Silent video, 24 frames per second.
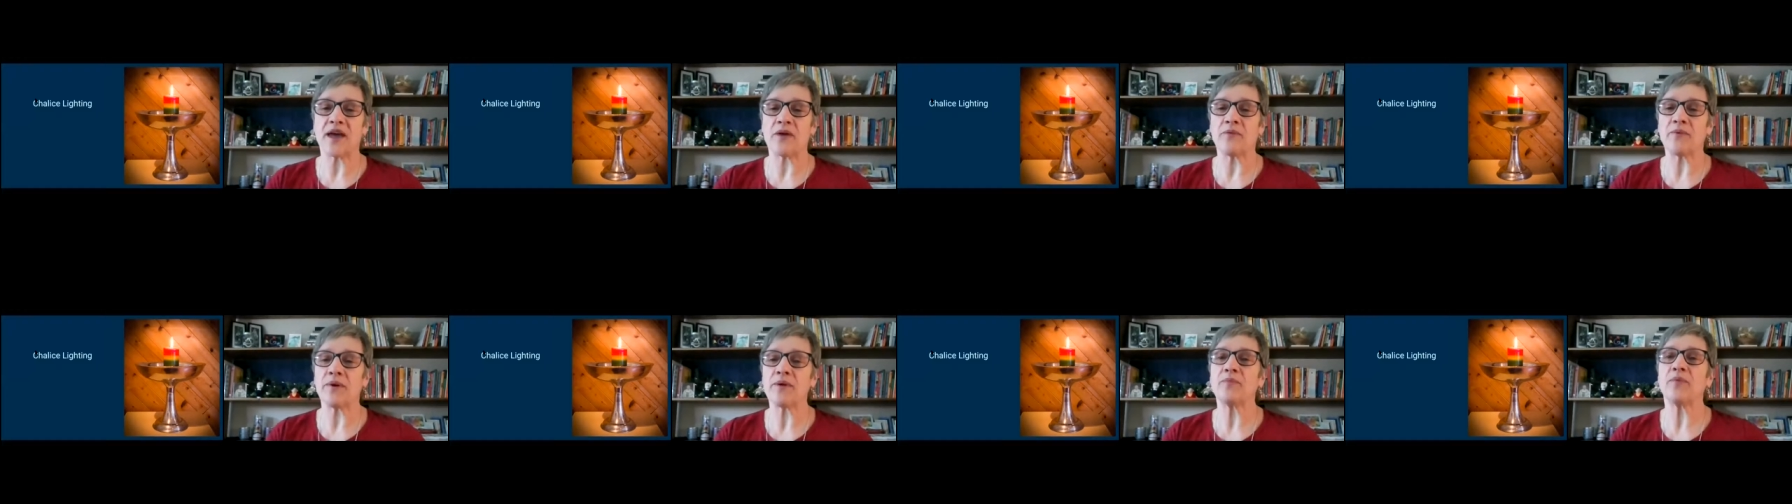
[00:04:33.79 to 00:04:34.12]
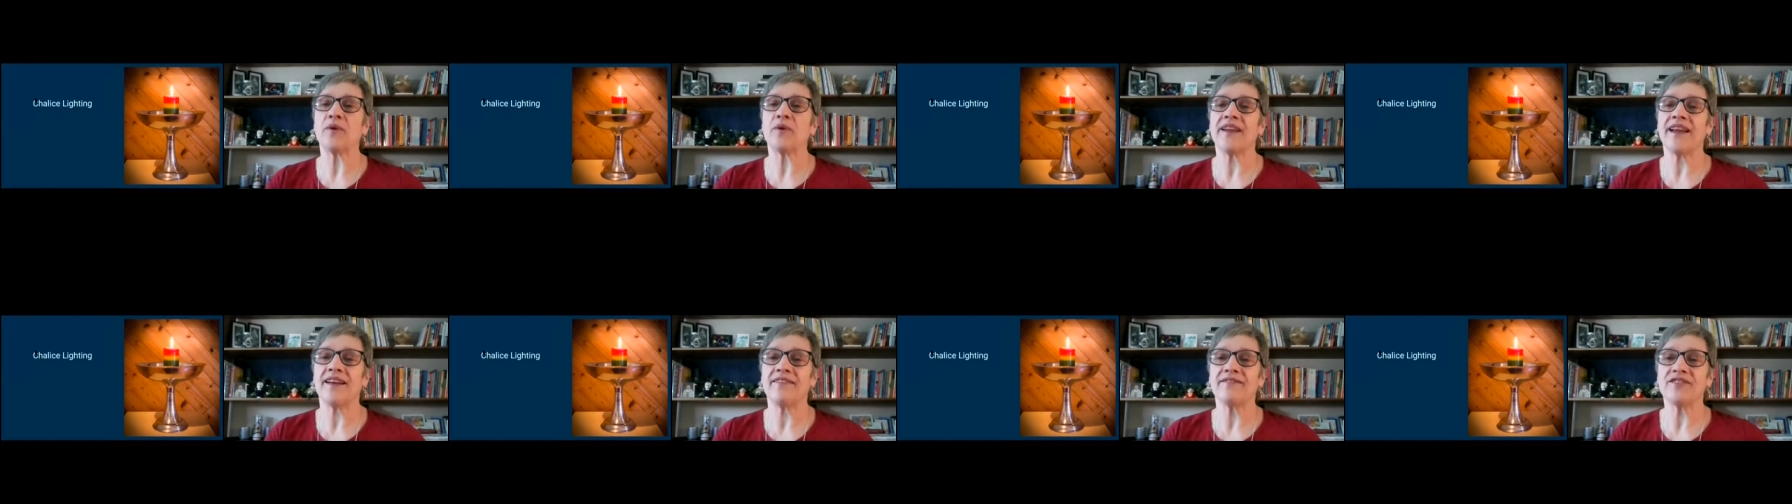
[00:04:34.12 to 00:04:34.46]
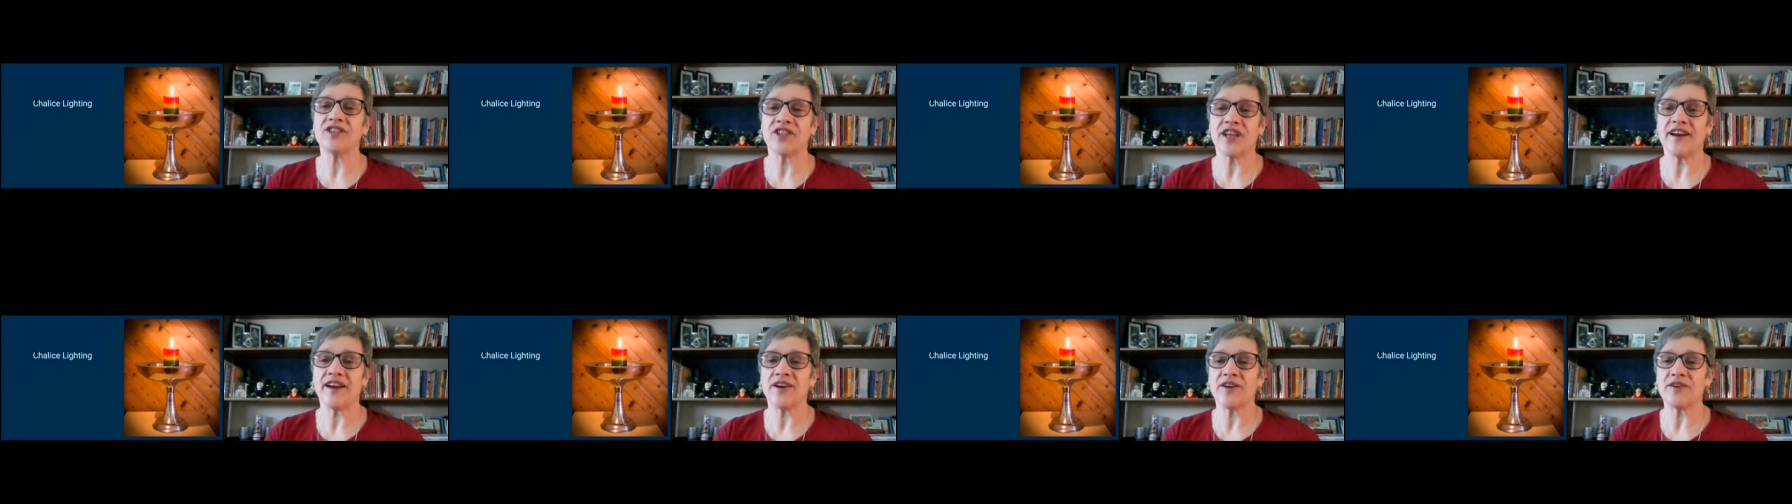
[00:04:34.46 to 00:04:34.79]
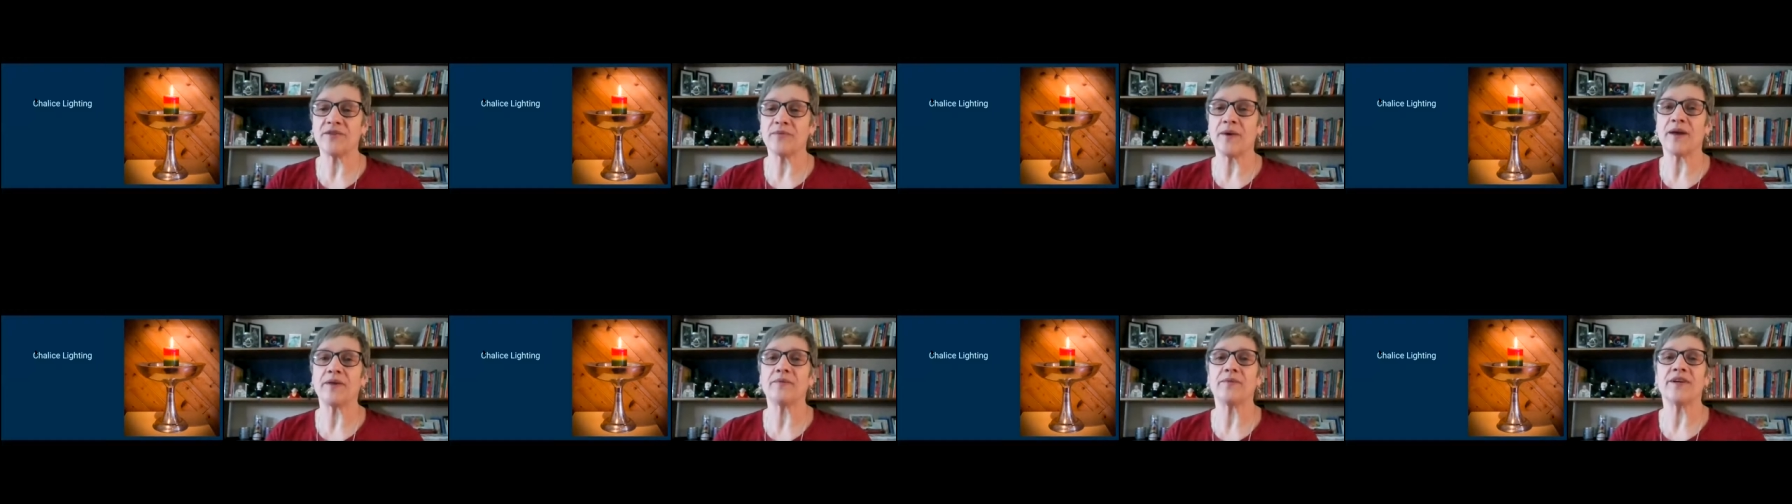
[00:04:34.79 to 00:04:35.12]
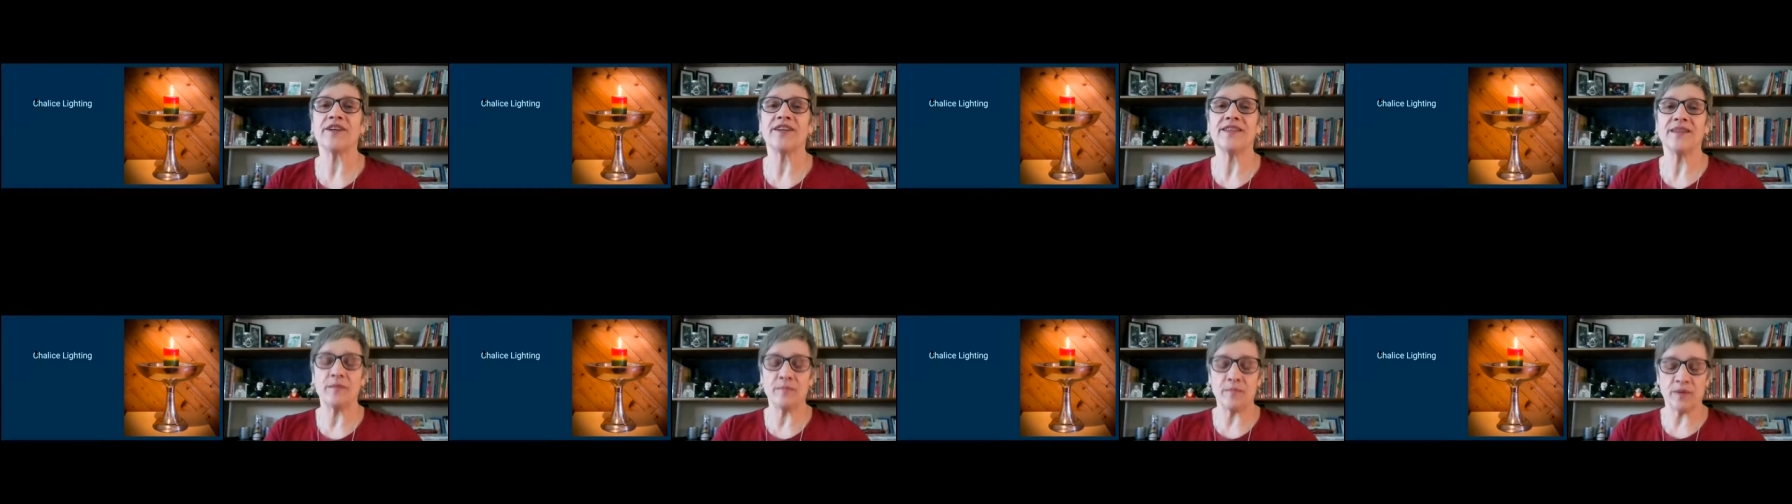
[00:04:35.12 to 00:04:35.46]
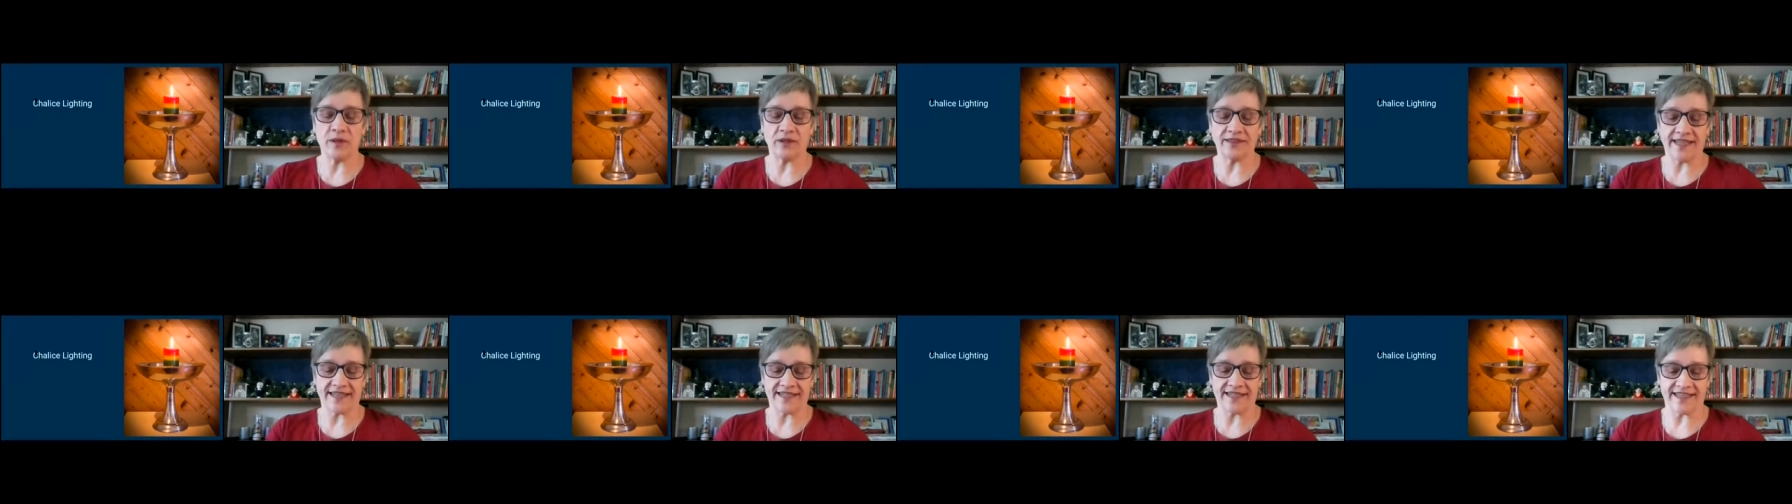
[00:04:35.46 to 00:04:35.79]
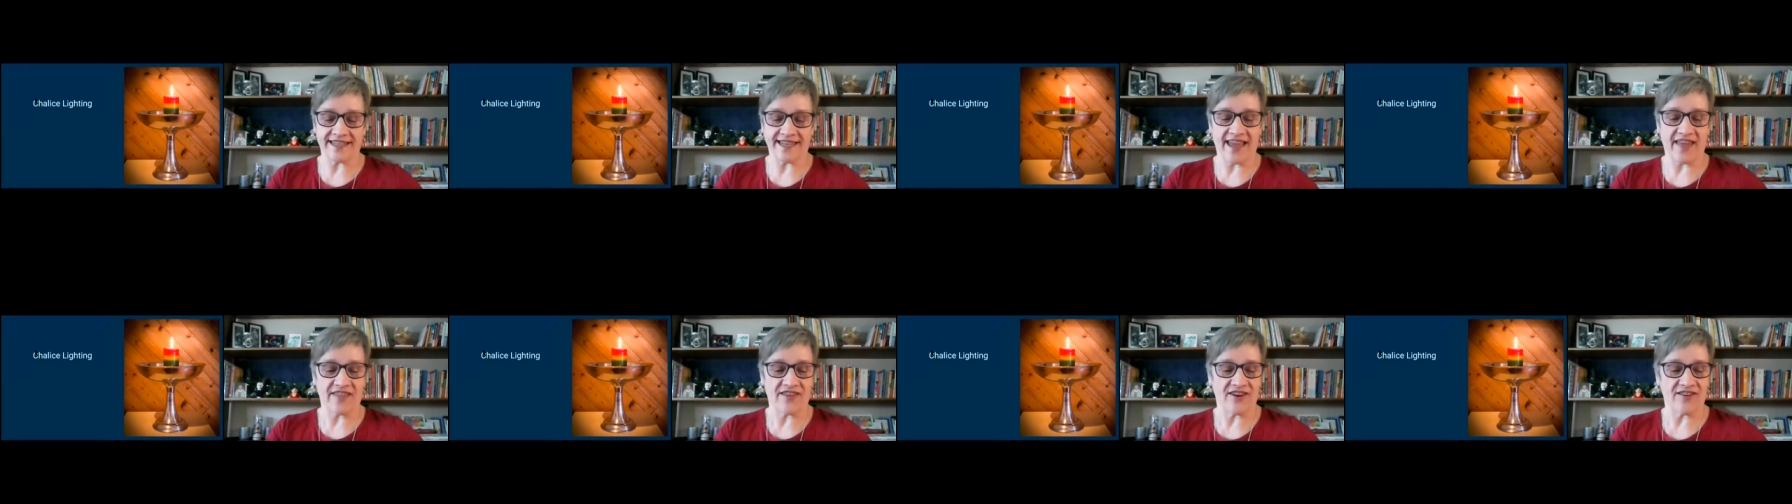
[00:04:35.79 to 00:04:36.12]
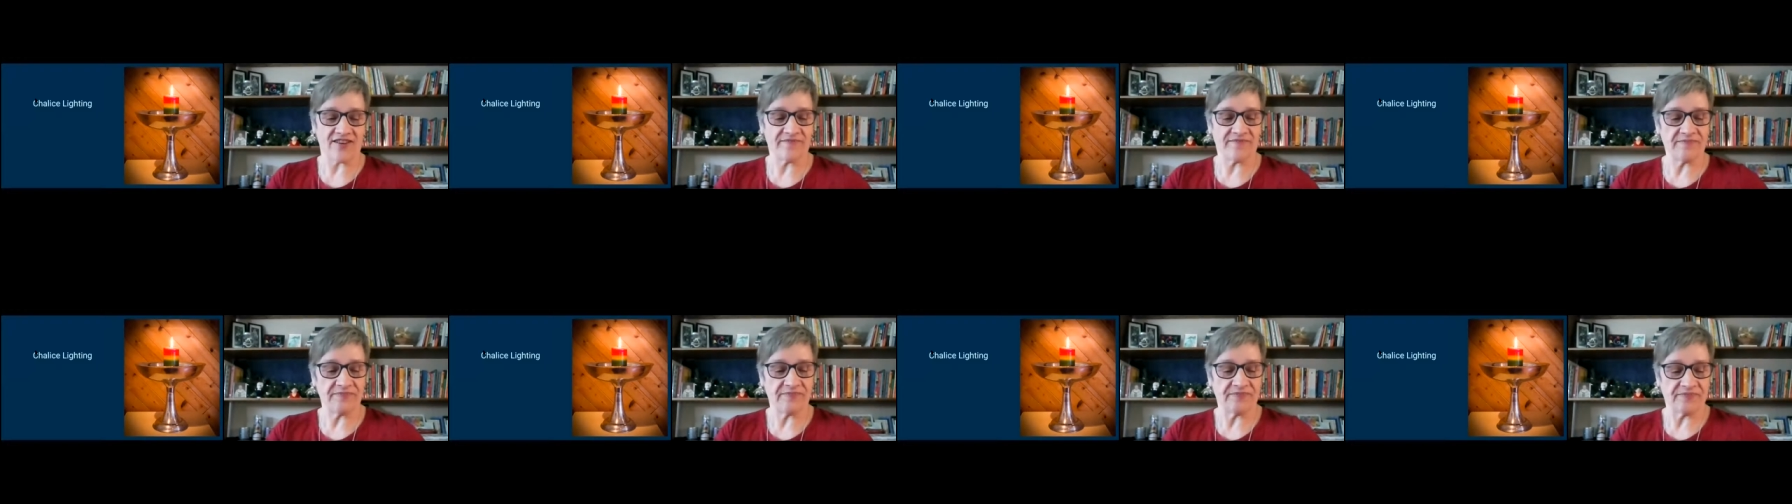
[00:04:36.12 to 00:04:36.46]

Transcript: that we would have shared when we're in the building together.